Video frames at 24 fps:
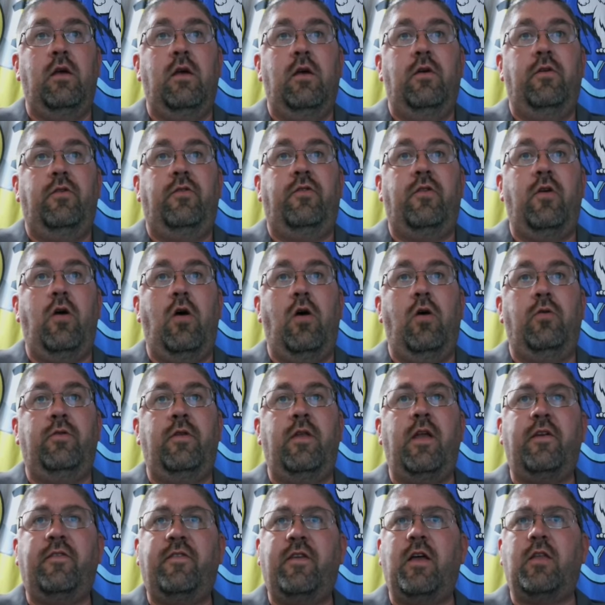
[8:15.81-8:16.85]
So the
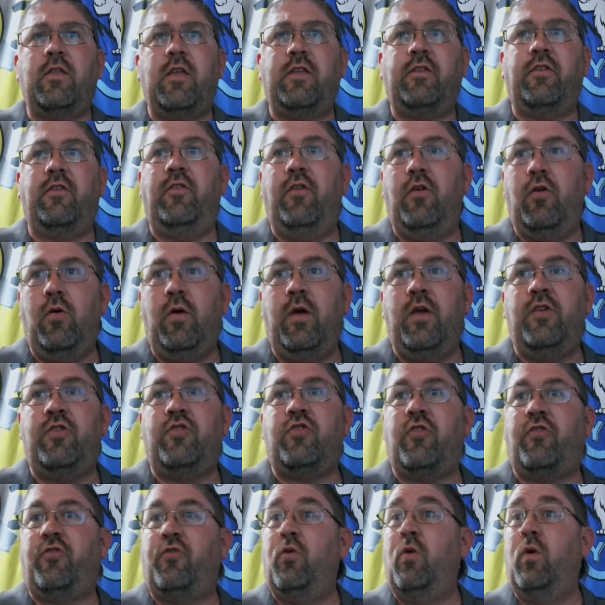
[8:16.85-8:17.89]
next thing I'd like to do is
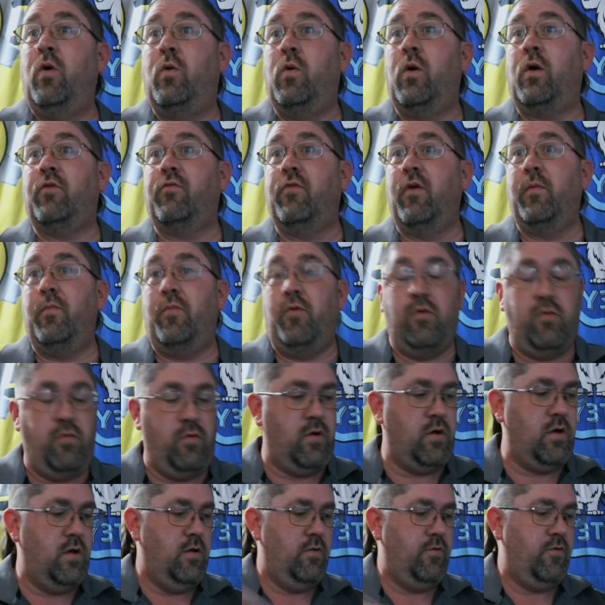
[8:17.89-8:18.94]
just do a quick reboot,
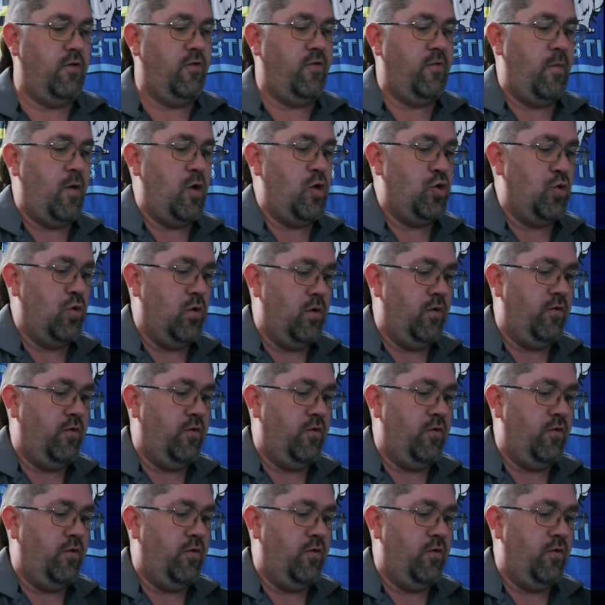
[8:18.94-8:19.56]
just to make sure.